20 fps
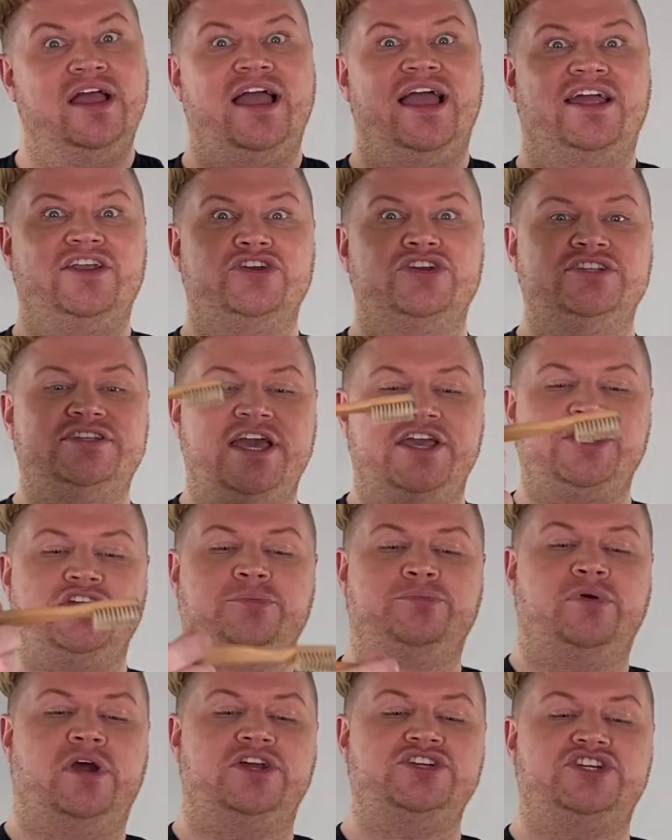you're gonna take your
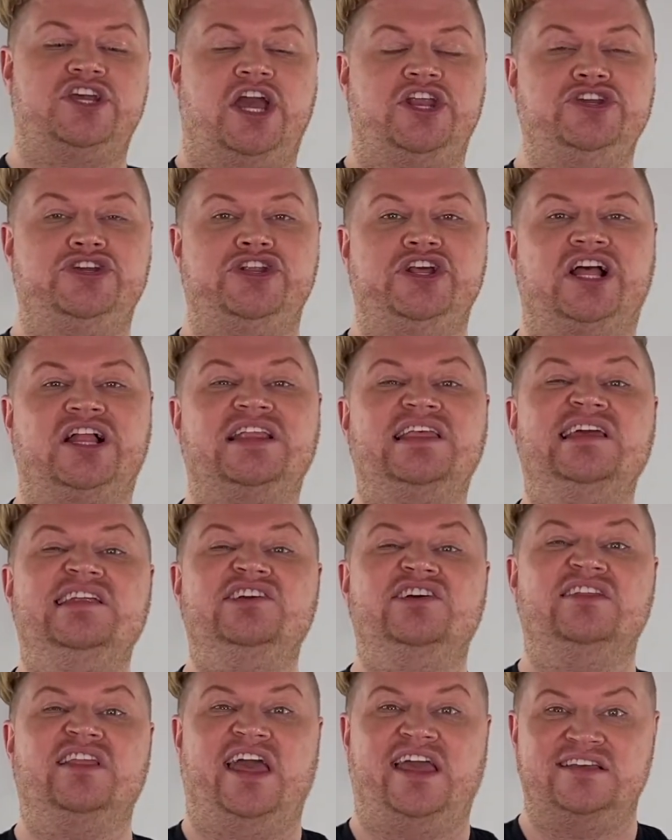brush and you're gonna clean
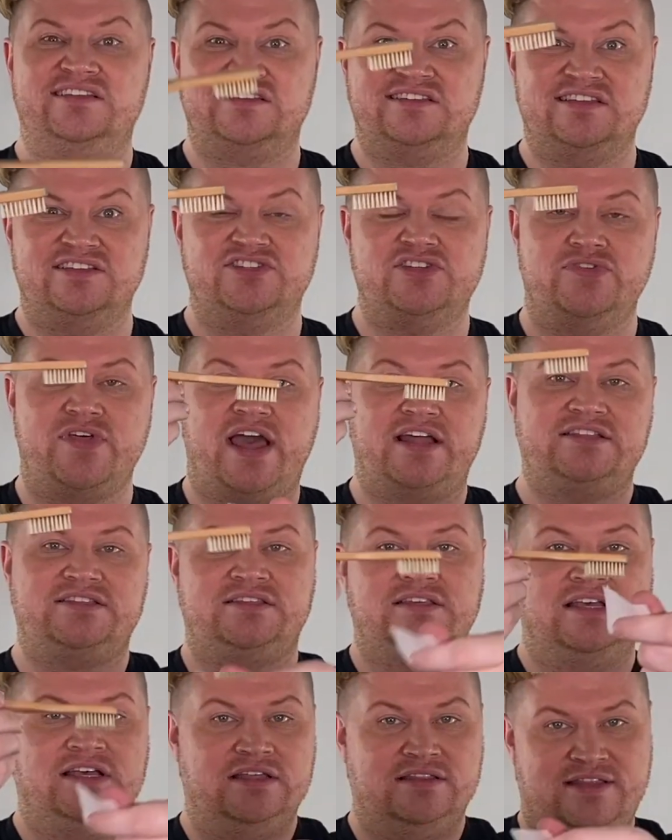your lace. So that's
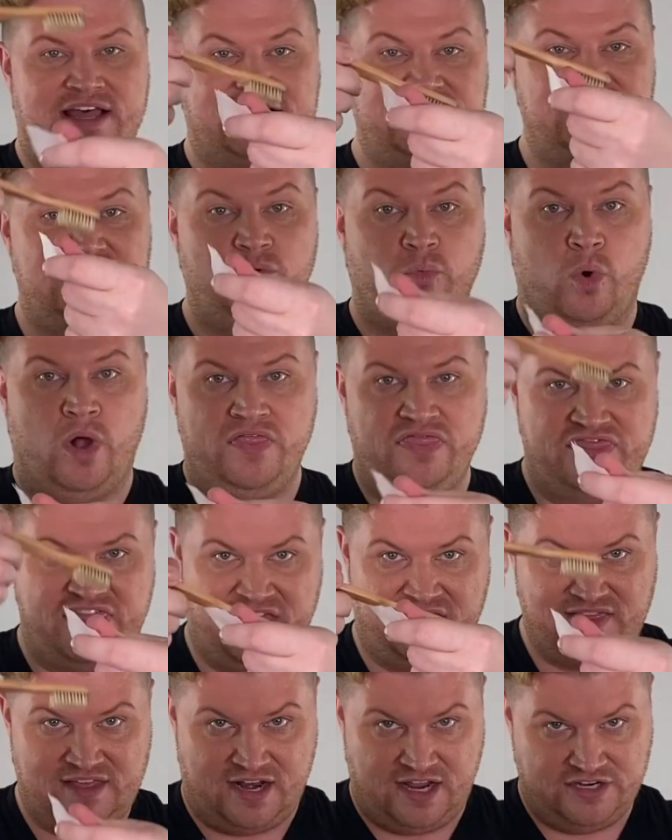the one
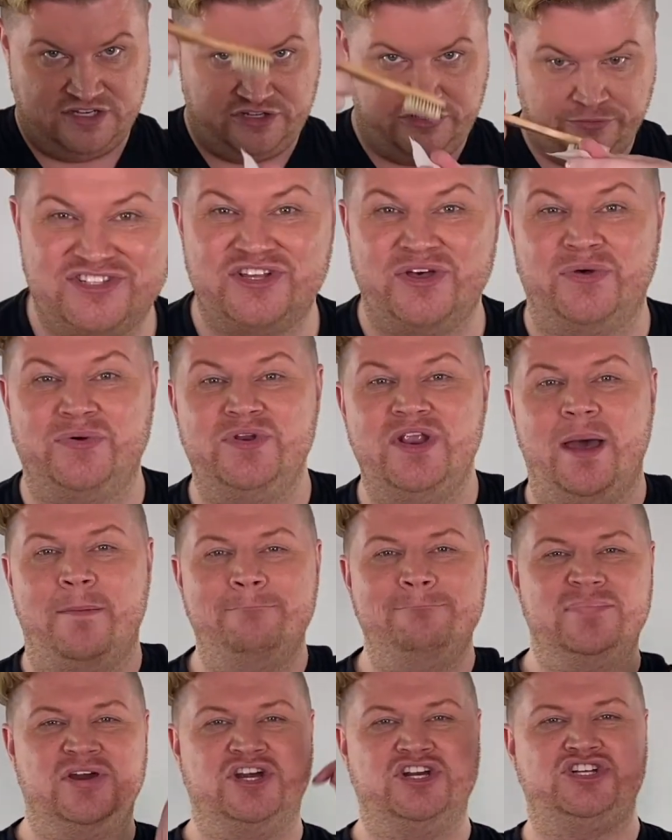thing that I do. So
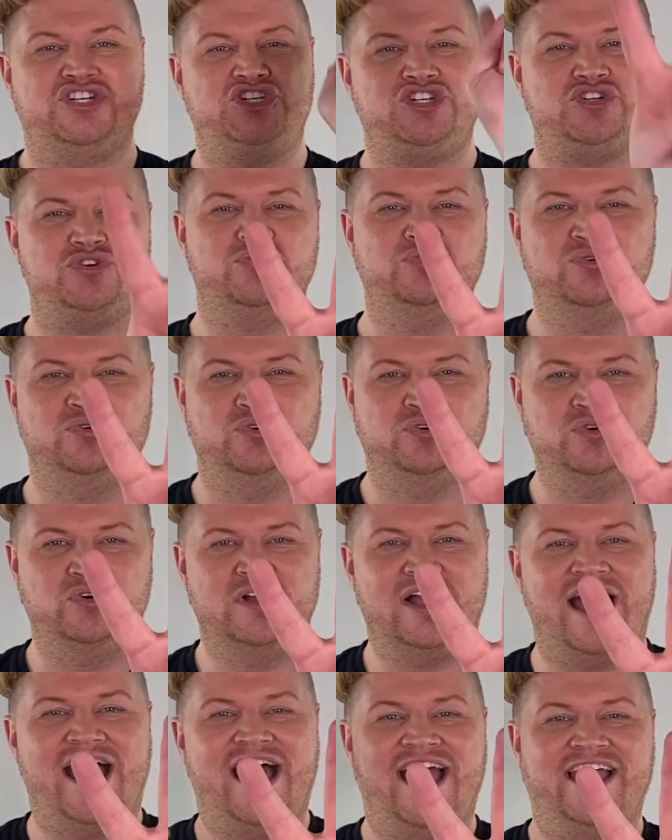number 2,
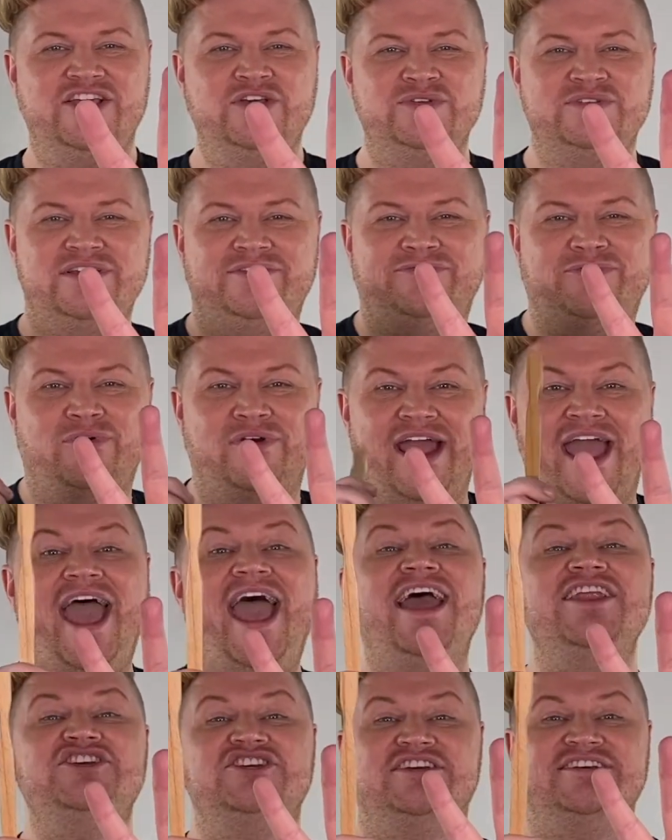I use it for
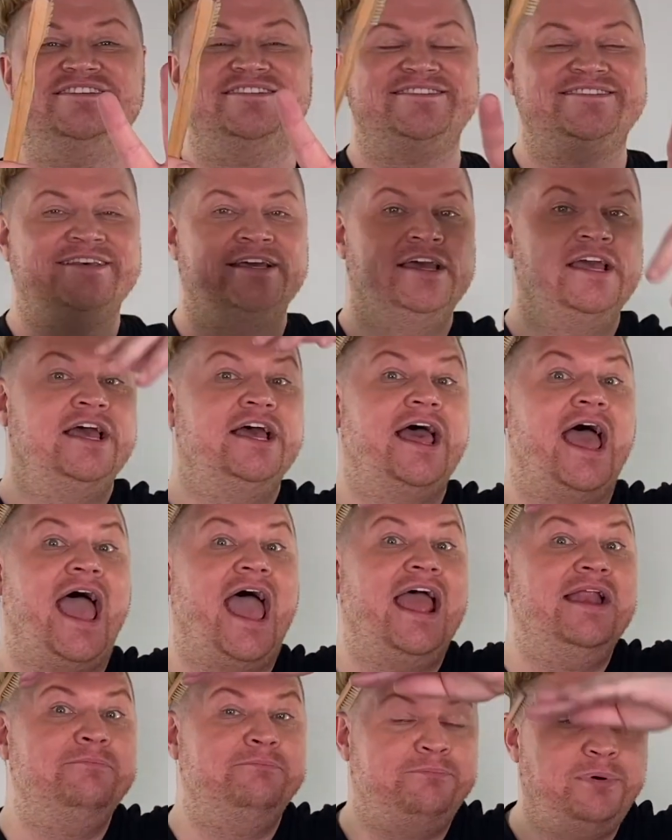edges.
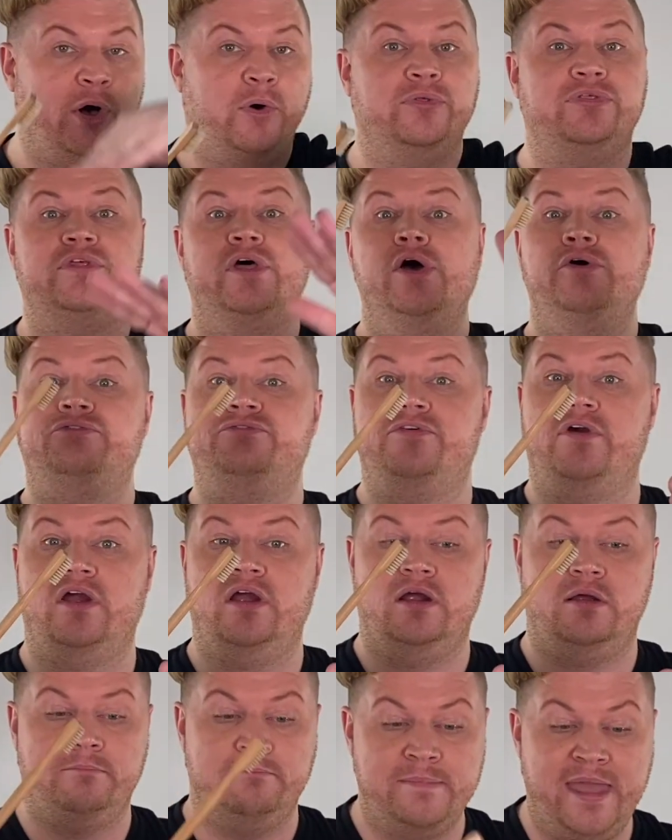And both
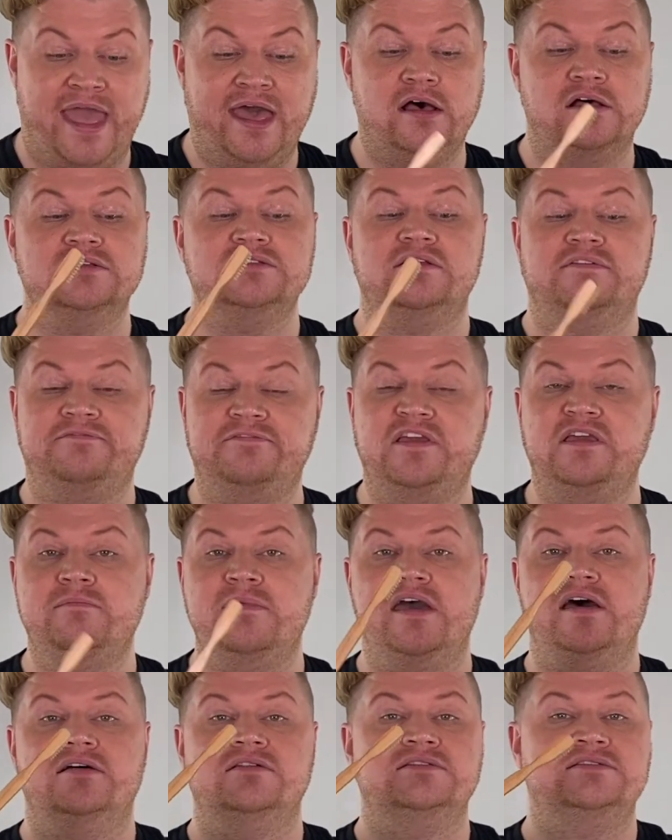for males,
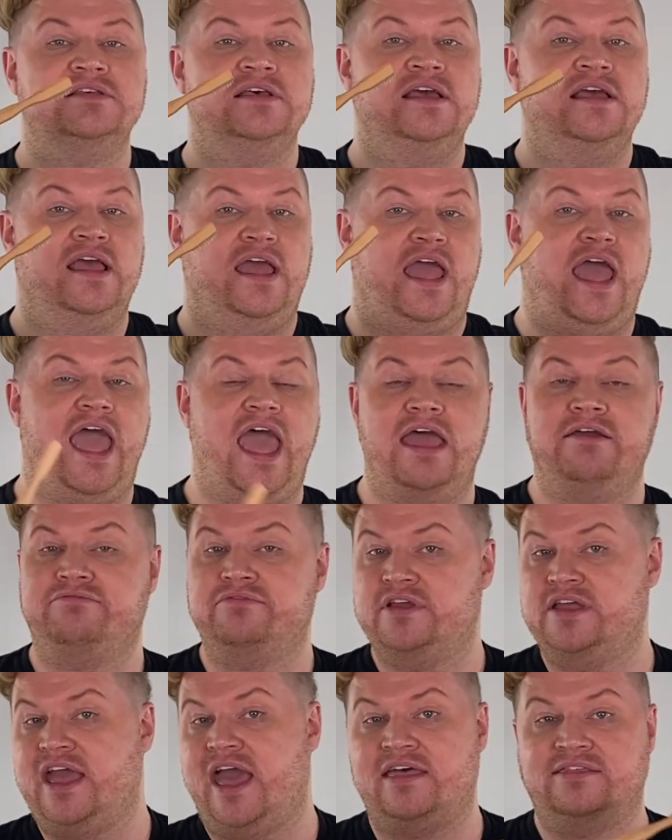females,
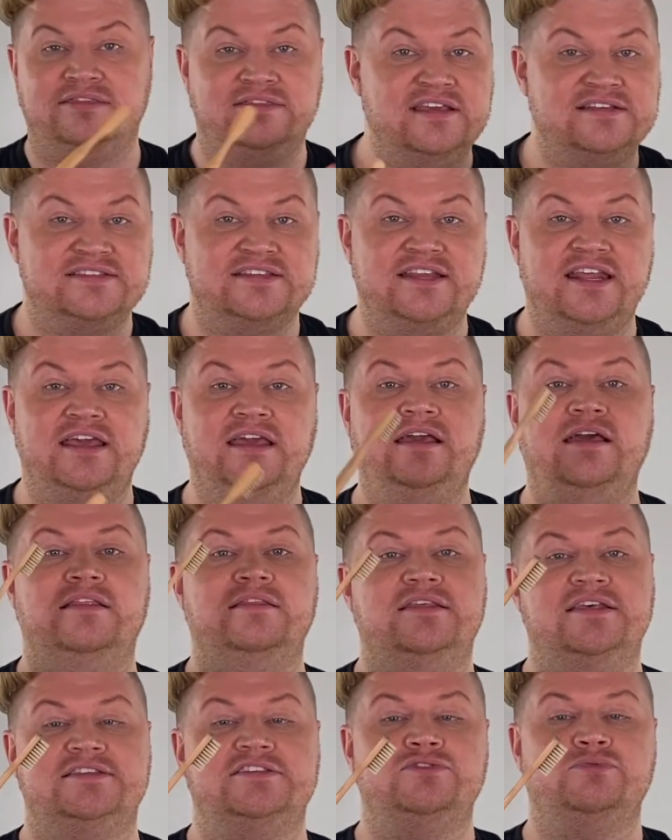every ethnicity,
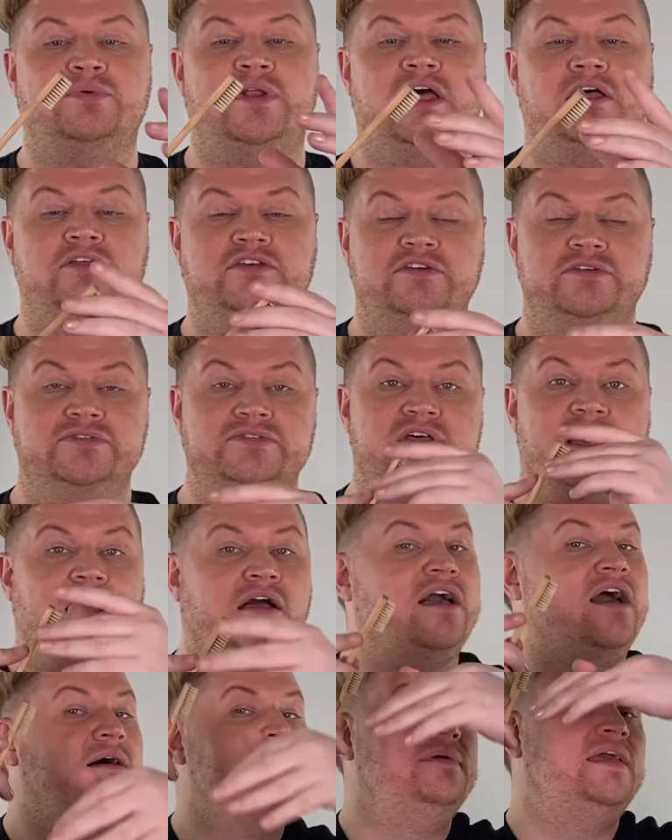this is what I'll use. I'll
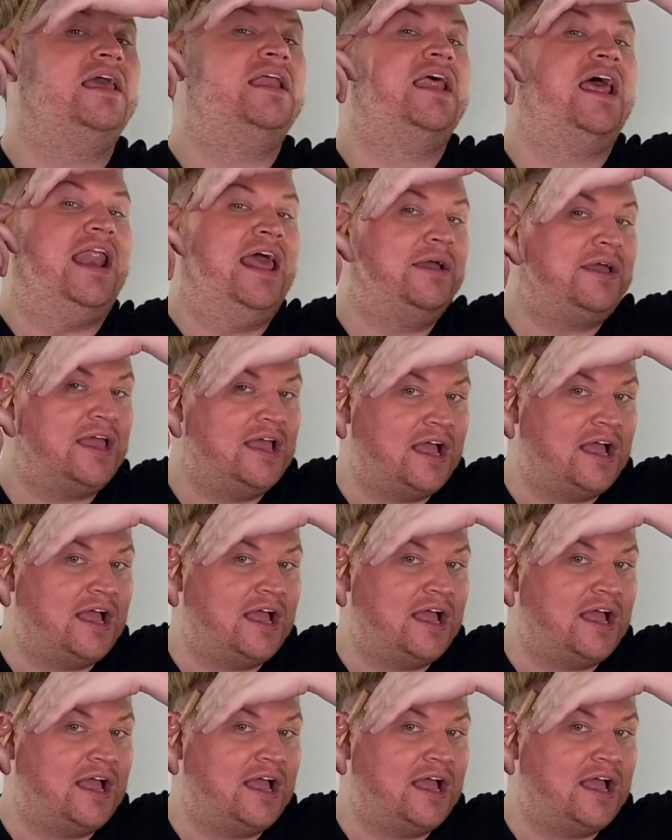come in and I